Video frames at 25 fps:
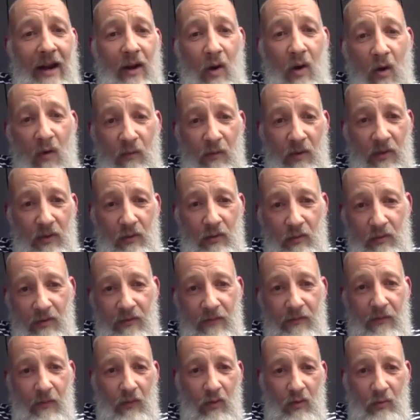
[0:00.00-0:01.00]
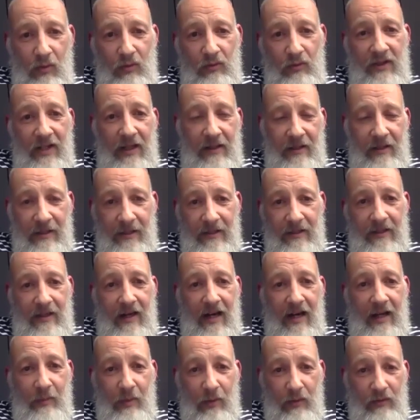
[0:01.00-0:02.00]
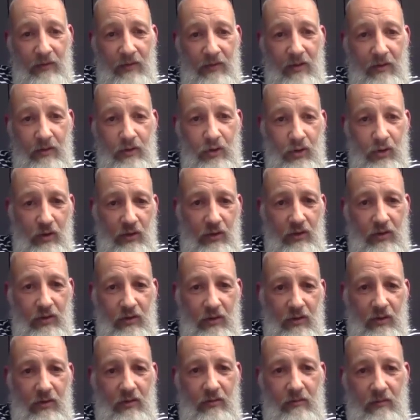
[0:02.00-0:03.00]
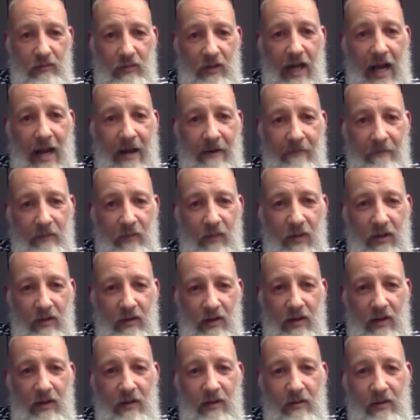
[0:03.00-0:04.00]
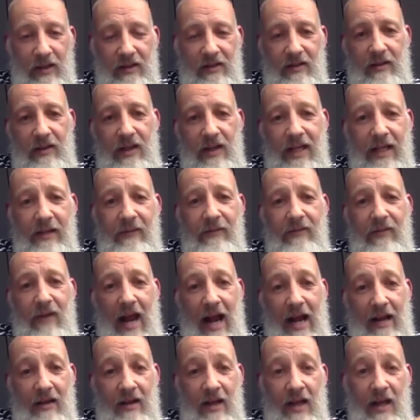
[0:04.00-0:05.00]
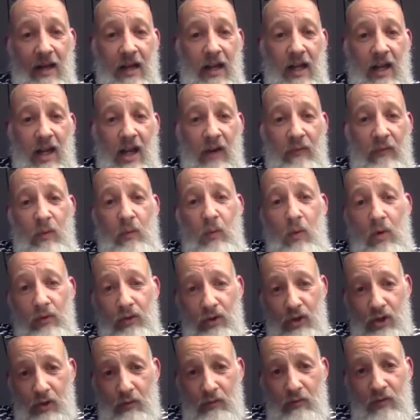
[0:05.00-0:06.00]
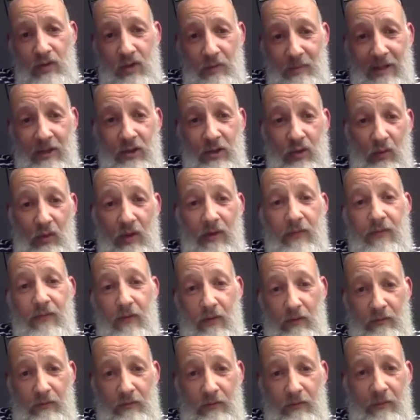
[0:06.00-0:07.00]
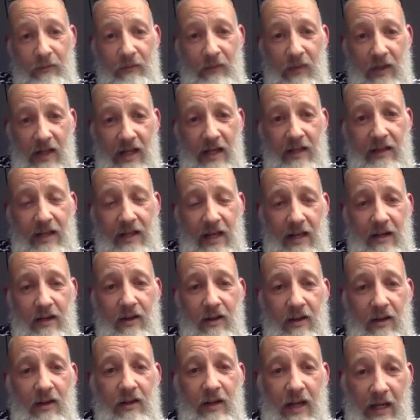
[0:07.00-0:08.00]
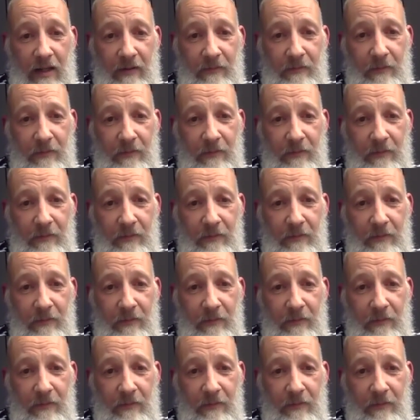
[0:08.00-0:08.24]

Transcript: off with all the formal sitting at tables. Just let leave that. If we want children to be joyful in yeah. their learning,